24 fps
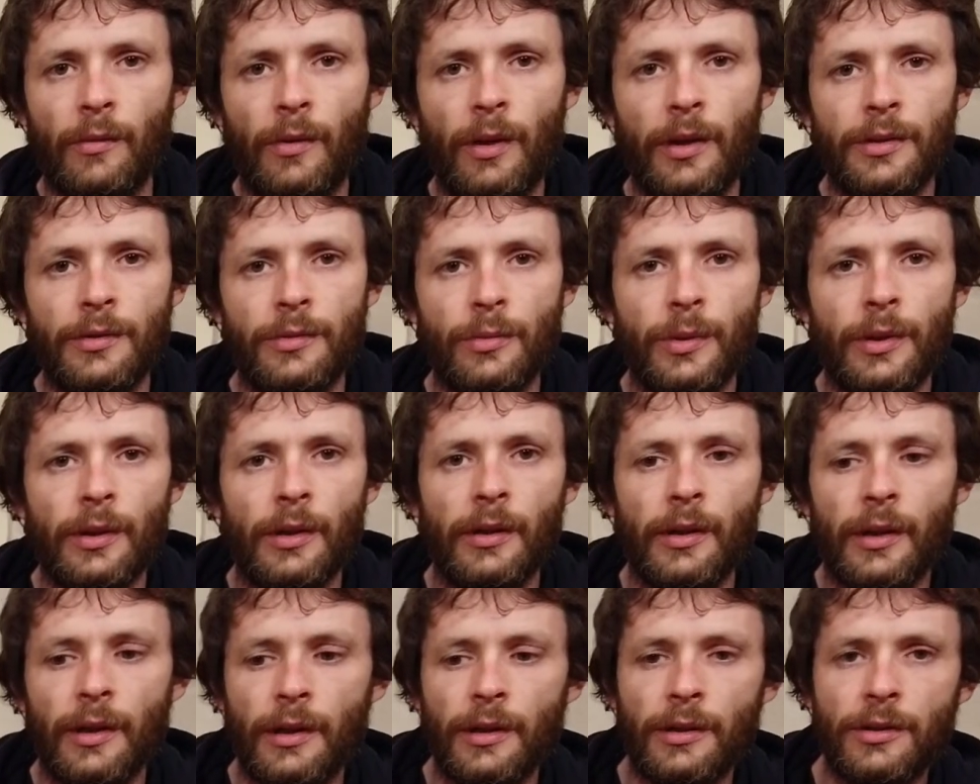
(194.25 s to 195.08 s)
Right,
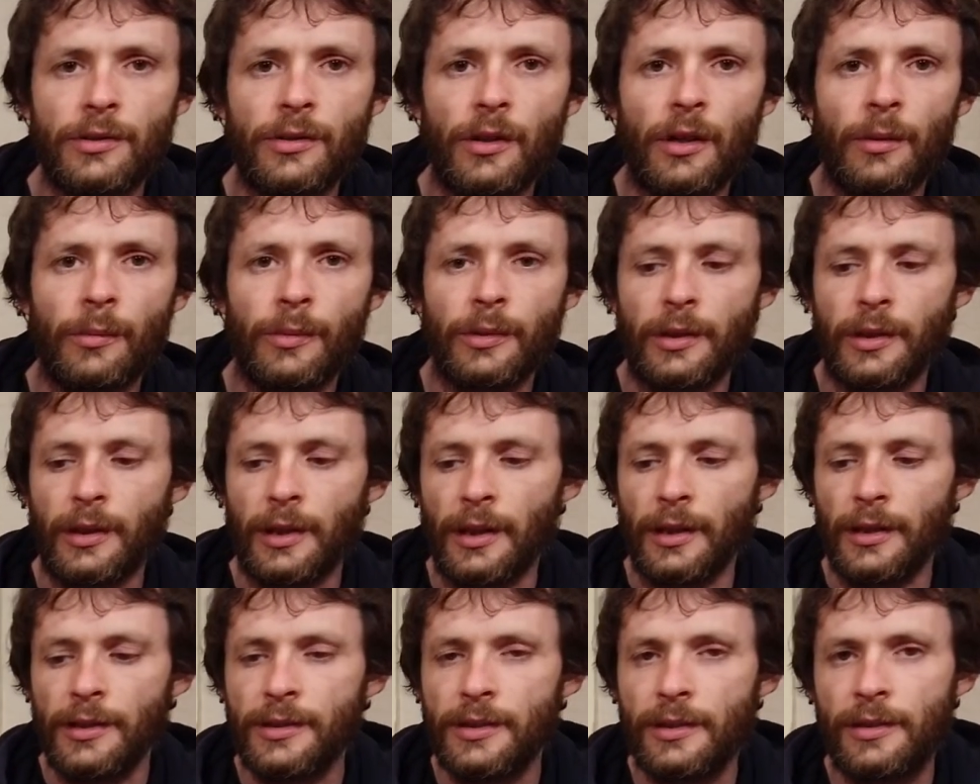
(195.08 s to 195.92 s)
we'll start with the
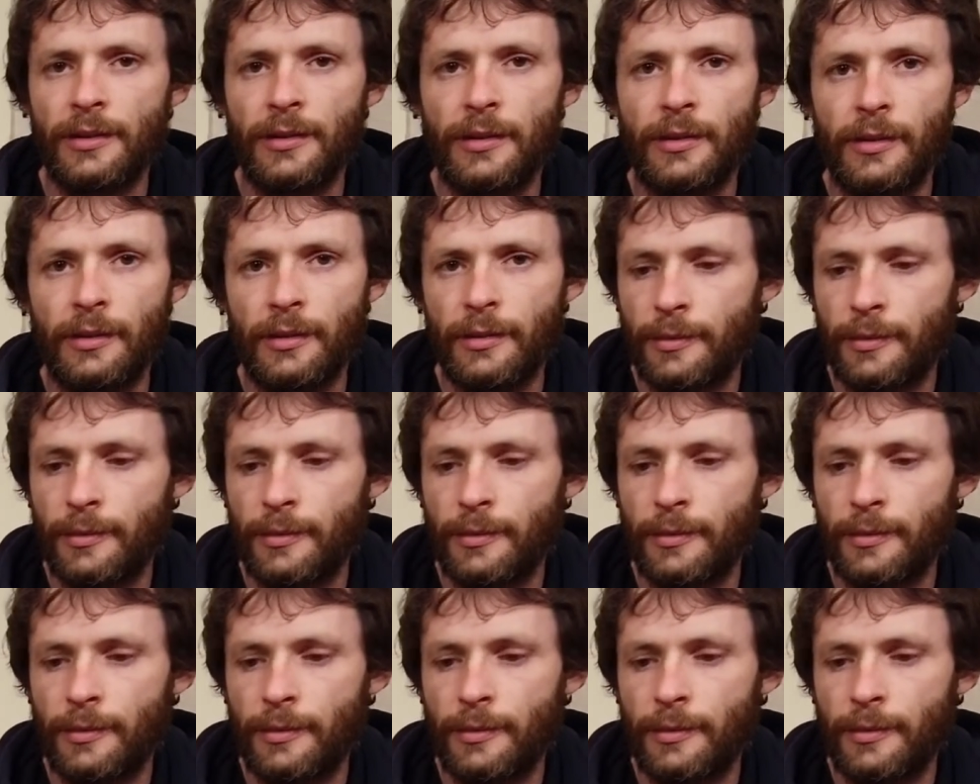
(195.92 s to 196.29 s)
Guinness.